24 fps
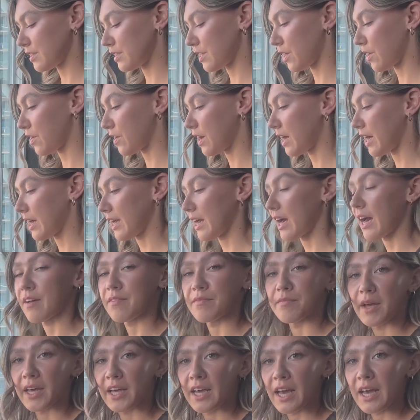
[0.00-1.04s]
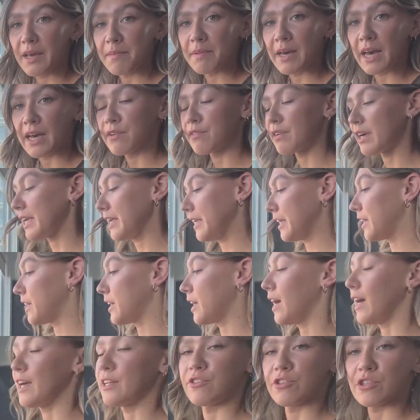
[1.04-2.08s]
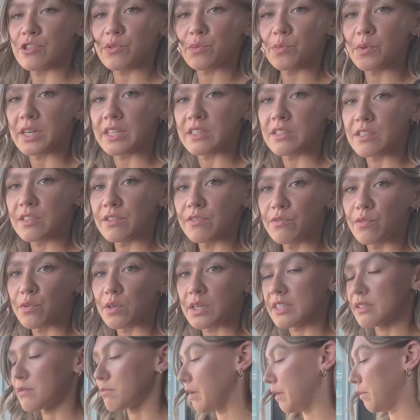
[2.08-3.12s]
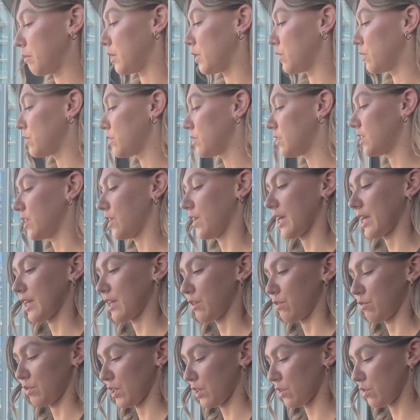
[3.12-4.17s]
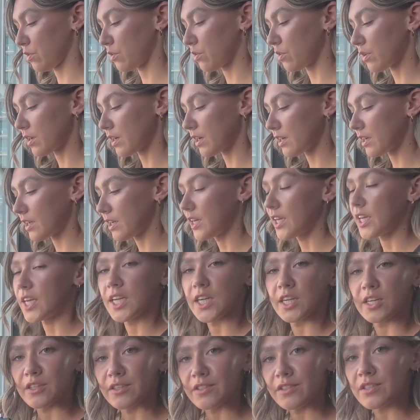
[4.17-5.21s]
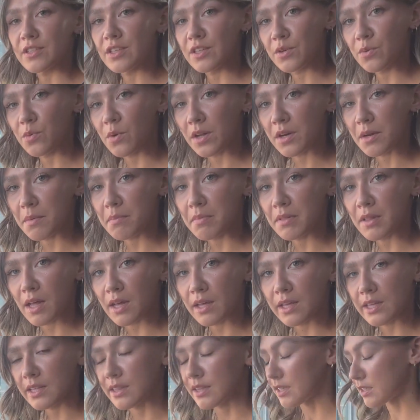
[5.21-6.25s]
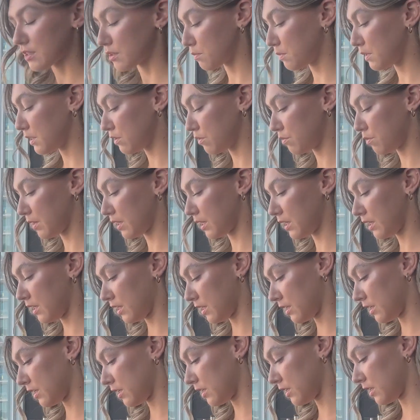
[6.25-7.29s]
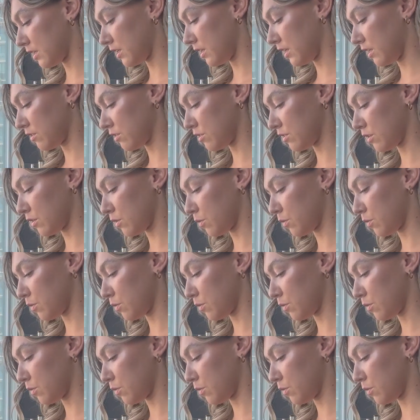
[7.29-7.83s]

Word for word: so I have my iPad right here. I just went to voice memos so I can record. You're just gonna wanna plug in this piece right here into